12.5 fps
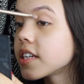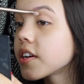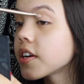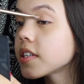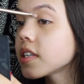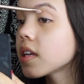
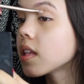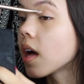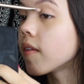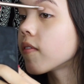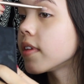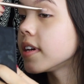seriously
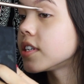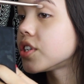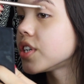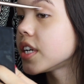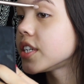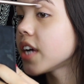love these
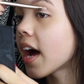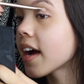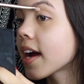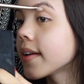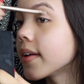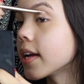
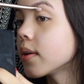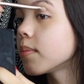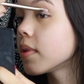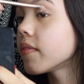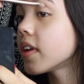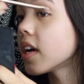chit-chat get ready with
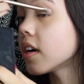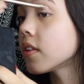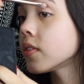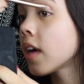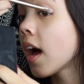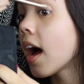me
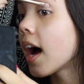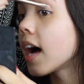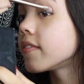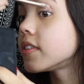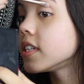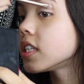videos.
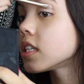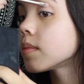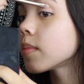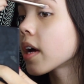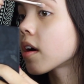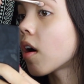I've seen
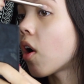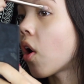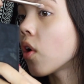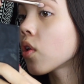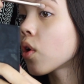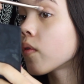them like
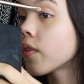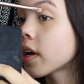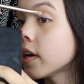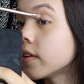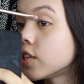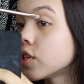all over
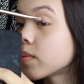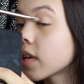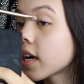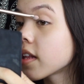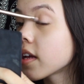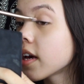YouTube
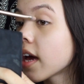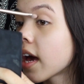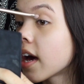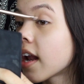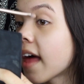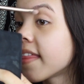lately,
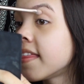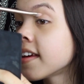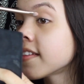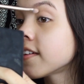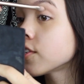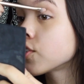and I
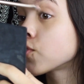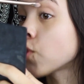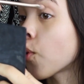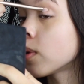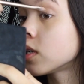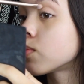think they're
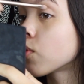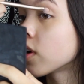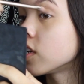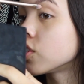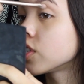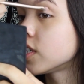so much more
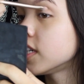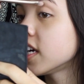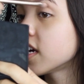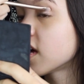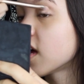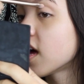
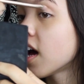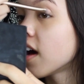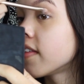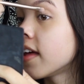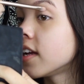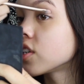interesting
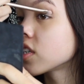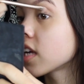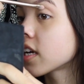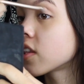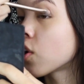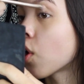than just
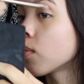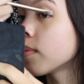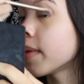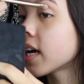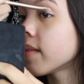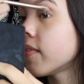like the normal
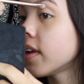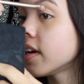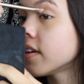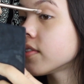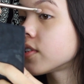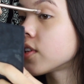makeup
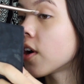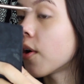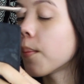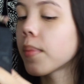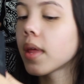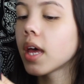videos.
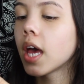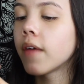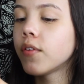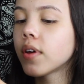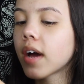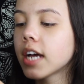So
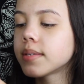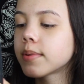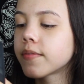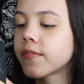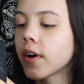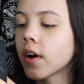if you guys
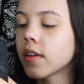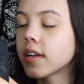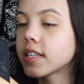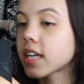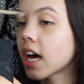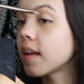prefer
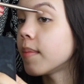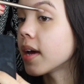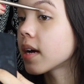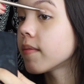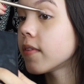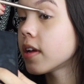this kind of
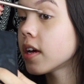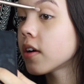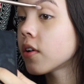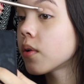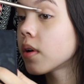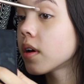makeup
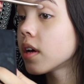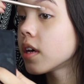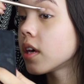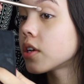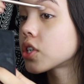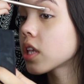video,
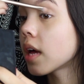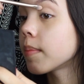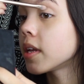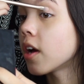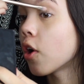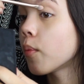you should let
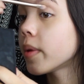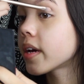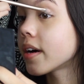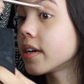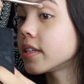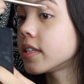me know,
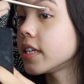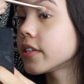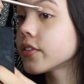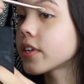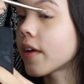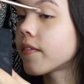because
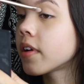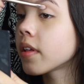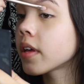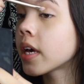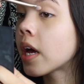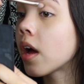these are
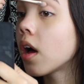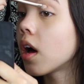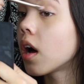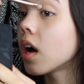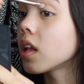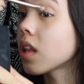definitely
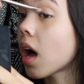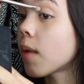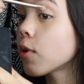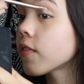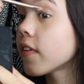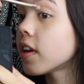a
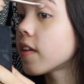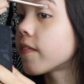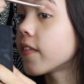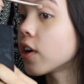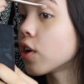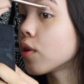lot more fun to
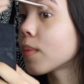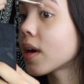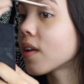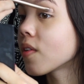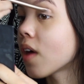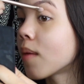film
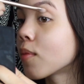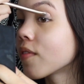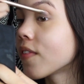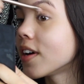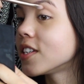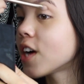and a lot more
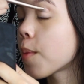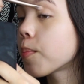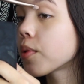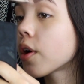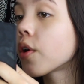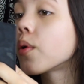fun to
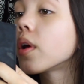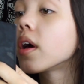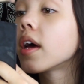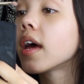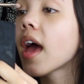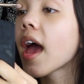upload,
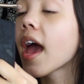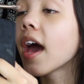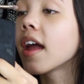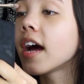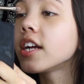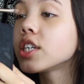
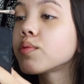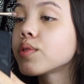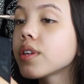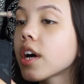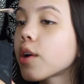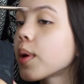and I just
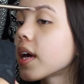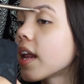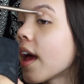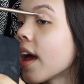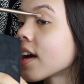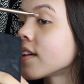feel like we
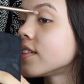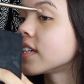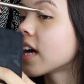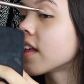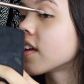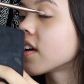can hang out
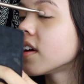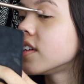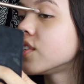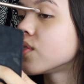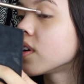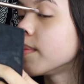together
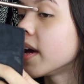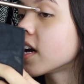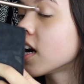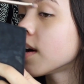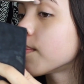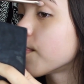and do our
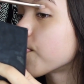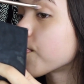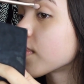makeup.